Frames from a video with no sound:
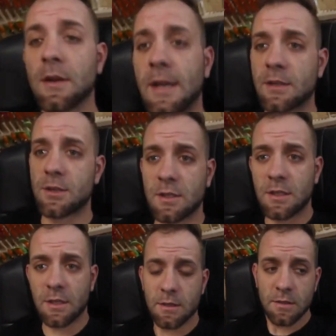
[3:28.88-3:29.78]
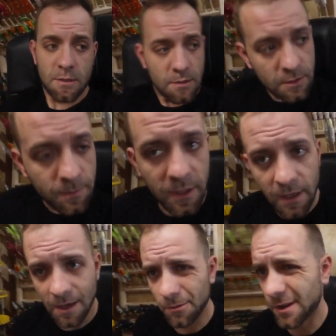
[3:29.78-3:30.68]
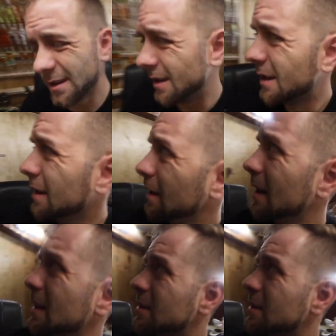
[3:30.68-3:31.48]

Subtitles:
They're actually, let me grab one. They're